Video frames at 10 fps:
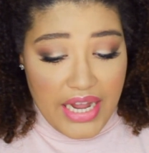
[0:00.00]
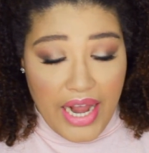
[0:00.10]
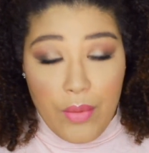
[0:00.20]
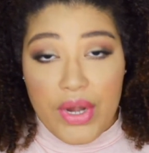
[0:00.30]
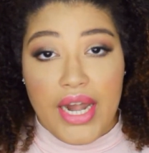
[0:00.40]
and
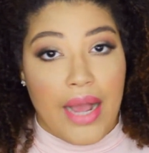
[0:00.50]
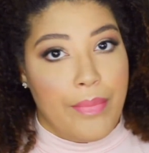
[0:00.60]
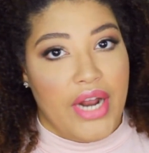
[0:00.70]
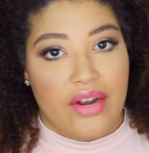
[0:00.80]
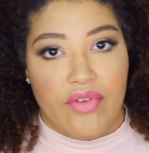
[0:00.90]
I would
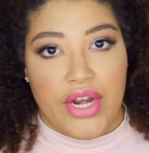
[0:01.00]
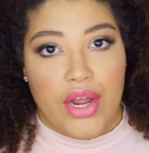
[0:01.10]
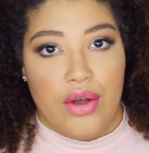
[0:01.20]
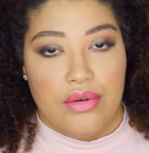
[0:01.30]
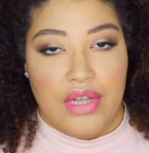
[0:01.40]
not put out a
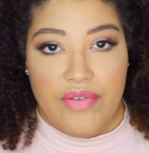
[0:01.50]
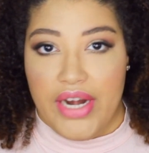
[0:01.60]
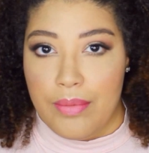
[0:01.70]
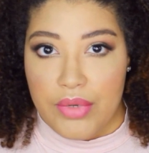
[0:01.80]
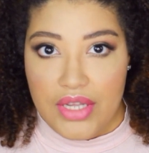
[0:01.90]
video if I
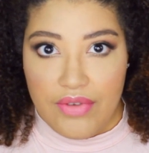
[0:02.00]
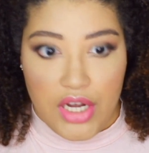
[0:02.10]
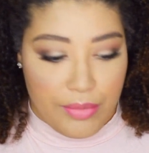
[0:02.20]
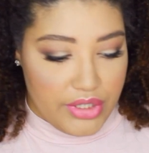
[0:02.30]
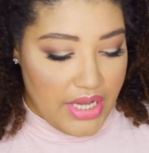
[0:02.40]
didn't believe
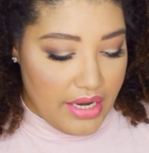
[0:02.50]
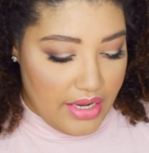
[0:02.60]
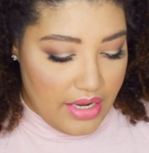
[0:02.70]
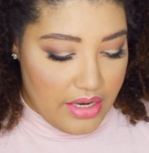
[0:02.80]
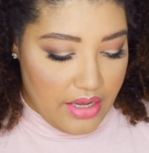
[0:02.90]

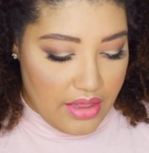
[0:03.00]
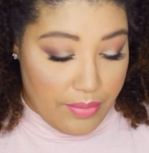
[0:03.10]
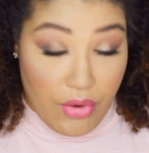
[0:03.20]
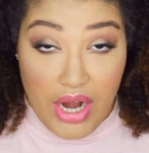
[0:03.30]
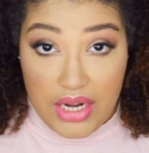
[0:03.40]
100% in
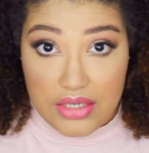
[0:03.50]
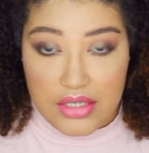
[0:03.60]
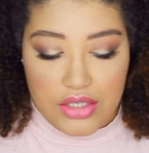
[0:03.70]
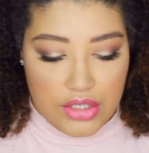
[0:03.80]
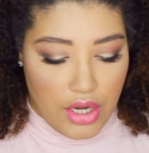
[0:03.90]
the
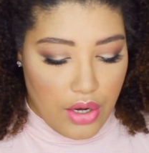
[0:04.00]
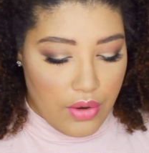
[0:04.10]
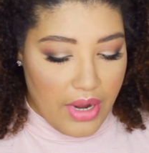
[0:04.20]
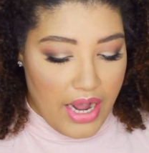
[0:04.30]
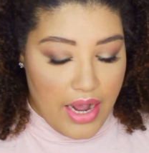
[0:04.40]
product.
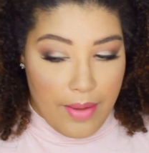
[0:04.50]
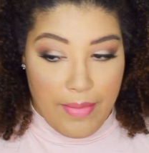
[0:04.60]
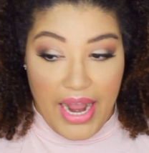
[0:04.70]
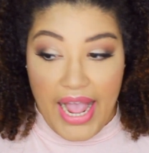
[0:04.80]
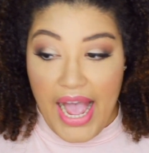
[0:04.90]
So
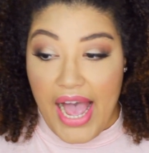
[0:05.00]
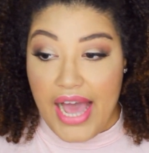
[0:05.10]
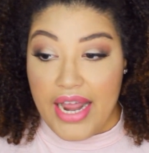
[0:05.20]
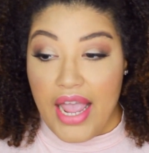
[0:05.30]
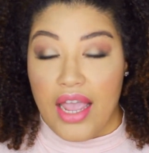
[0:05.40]
um, I
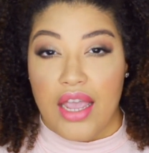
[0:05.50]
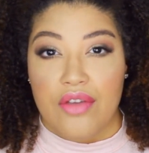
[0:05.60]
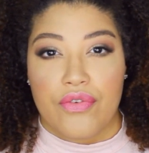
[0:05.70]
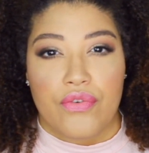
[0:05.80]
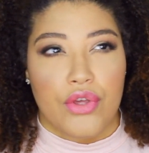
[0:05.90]
had
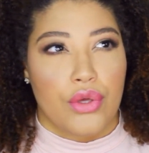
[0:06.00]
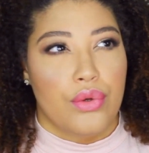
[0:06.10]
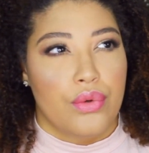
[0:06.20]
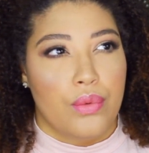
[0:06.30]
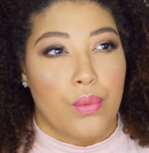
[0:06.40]
a
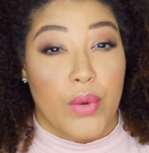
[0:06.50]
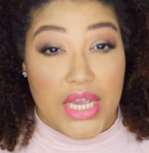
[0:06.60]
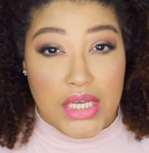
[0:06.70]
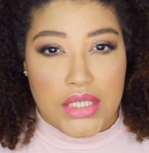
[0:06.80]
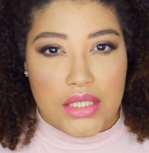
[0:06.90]
few
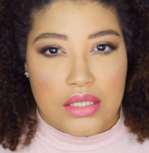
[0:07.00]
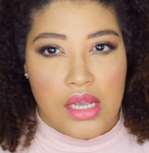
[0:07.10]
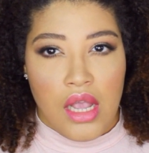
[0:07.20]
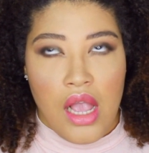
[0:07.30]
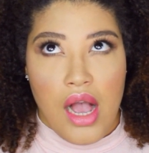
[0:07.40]
weeks,
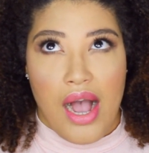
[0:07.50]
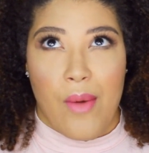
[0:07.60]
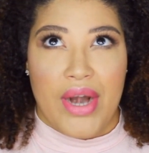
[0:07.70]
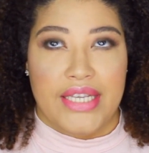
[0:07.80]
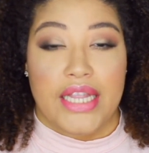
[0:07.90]

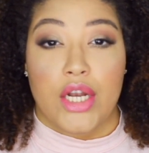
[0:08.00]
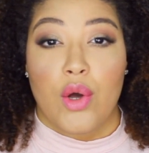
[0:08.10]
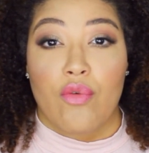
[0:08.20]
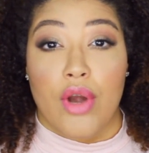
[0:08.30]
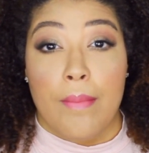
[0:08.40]
I want to say a little
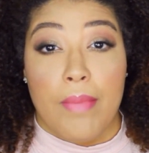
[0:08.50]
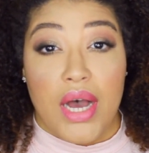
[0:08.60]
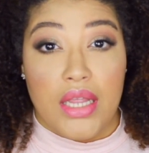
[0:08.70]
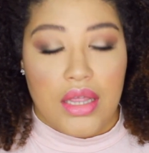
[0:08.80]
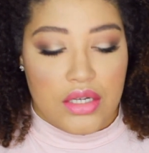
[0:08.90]
over a
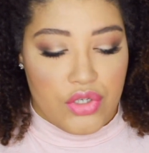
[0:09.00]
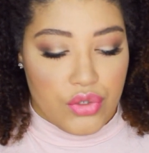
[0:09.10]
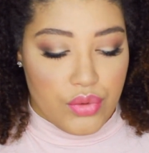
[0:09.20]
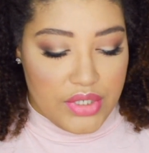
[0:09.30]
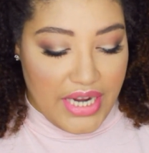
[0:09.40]
month,
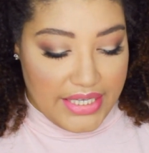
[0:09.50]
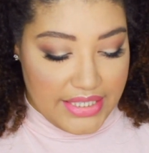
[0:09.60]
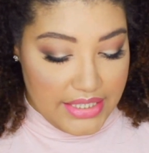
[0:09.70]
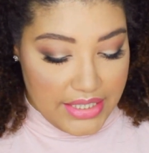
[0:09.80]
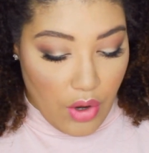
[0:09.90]
to
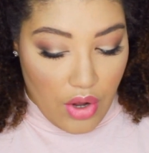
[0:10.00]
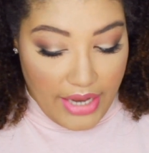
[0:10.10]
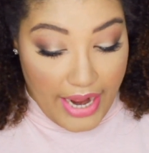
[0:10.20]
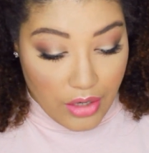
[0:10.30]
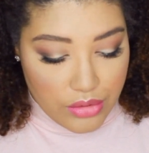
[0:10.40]
test these
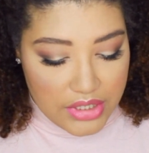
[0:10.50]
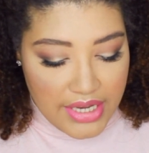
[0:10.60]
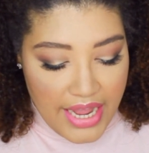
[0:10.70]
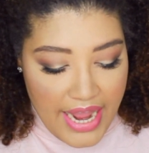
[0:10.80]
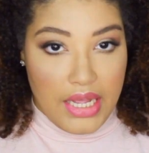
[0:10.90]
all out.
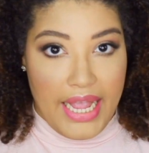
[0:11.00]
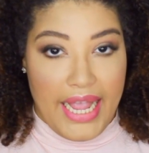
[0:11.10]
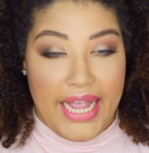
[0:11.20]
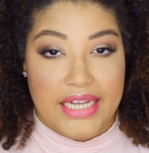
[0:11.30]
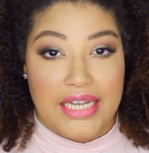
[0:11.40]

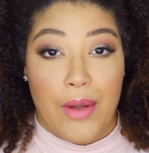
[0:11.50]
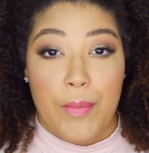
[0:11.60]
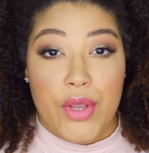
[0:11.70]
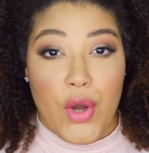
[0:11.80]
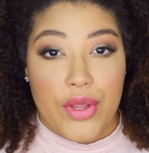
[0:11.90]
And I
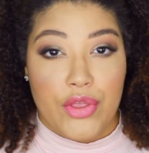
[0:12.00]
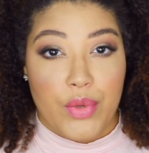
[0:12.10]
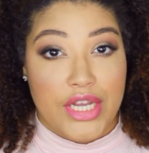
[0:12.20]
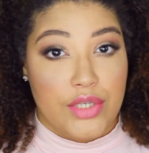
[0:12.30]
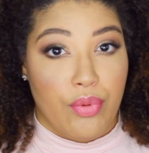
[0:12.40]
will be going through
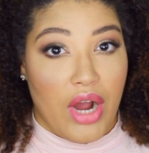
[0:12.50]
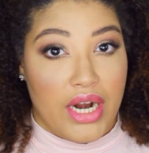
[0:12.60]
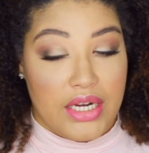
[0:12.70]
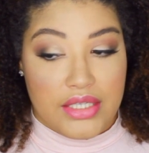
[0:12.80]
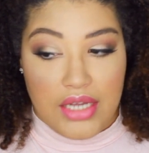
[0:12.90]
each
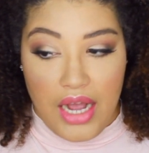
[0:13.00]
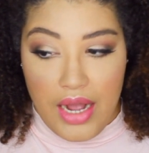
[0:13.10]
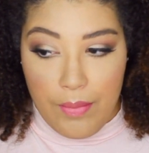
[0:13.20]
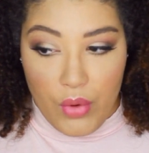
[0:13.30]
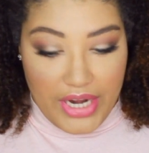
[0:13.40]
product
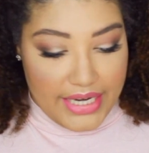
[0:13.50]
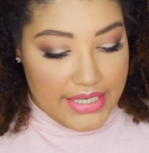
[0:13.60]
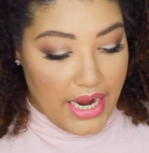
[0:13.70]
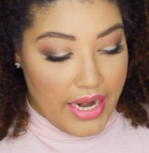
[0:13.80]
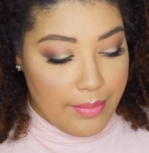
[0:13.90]
um, one at a
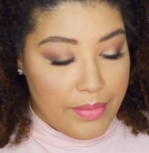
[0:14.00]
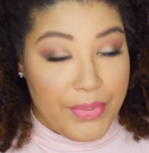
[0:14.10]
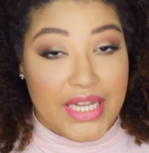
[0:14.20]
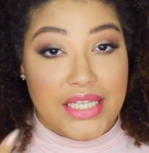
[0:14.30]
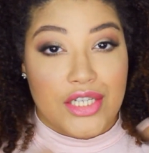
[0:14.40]
time.
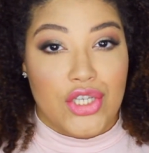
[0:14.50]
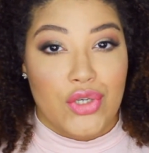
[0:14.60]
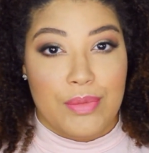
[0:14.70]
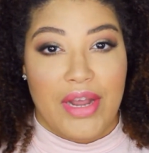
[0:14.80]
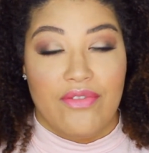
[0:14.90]
Please
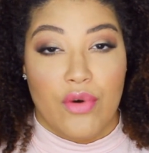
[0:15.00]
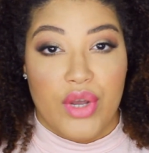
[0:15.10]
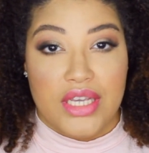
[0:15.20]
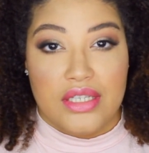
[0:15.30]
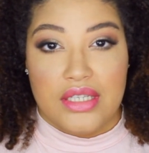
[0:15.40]
excuse my
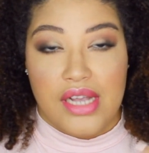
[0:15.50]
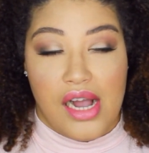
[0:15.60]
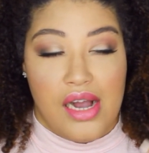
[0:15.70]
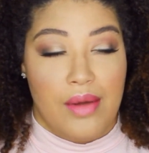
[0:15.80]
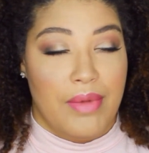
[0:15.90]
voice.
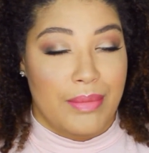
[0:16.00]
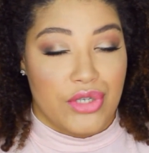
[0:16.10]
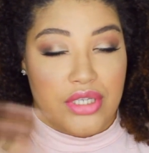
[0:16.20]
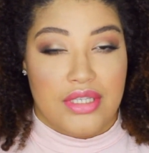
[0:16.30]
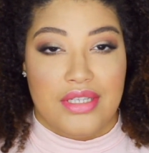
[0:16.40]
Um, I'm
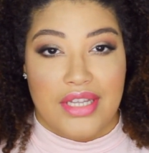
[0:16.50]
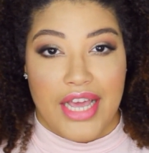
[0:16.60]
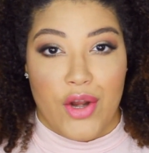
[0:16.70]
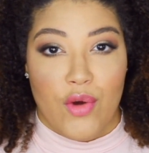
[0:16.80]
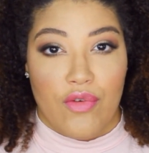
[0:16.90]
just
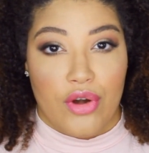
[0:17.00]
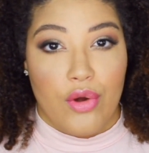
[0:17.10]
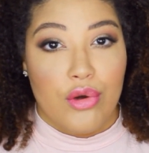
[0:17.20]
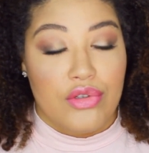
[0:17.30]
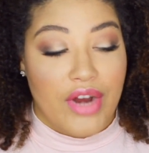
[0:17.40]
getting over a
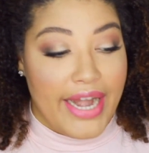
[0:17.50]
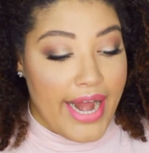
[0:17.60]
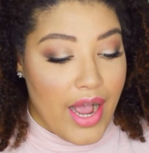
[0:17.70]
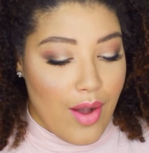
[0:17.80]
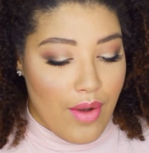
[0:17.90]
cold right
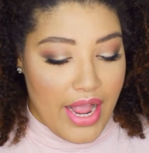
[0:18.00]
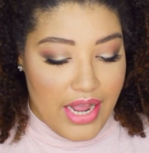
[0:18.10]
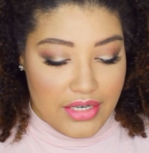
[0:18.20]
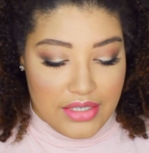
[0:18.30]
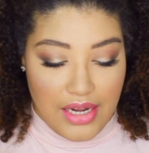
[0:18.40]
now
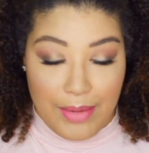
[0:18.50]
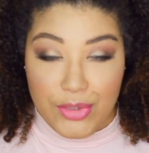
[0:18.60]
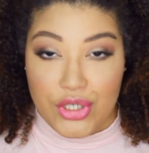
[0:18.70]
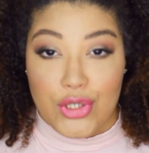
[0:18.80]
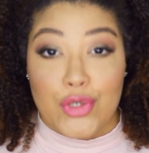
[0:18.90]
and I'm
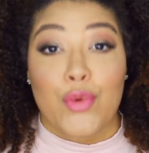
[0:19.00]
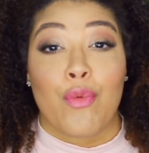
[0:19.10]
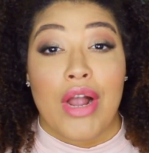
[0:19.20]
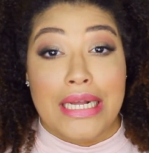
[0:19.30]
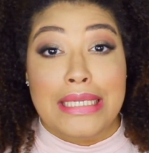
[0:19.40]
just
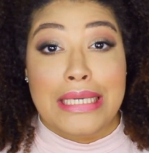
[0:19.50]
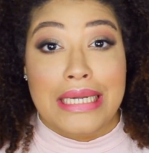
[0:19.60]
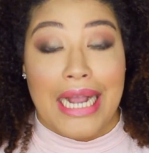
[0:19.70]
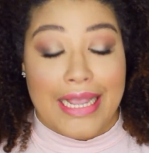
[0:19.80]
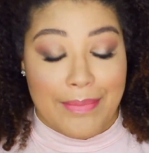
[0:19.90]
struggling.
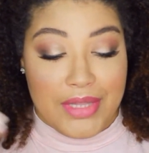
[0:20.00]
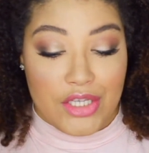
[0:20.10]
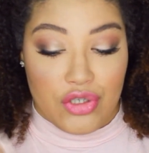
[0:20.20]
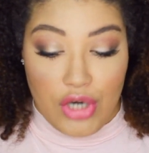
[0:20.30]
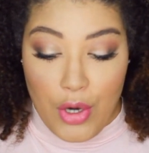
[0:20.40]
I am in the
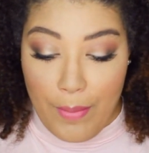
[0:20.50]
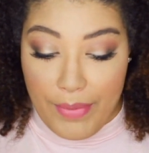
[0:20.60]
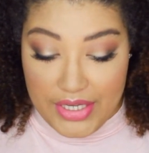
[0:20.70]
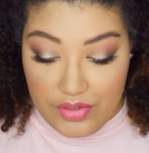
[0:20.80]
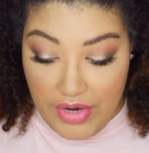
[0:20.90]
struggle
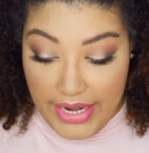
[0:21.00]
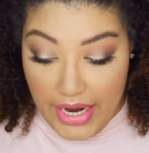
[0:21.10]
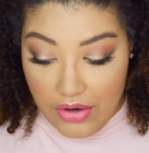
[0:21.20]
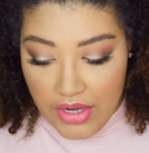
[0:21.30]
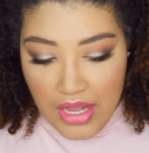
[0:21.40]
bus right
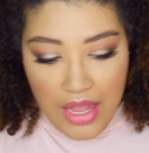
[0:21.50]
now.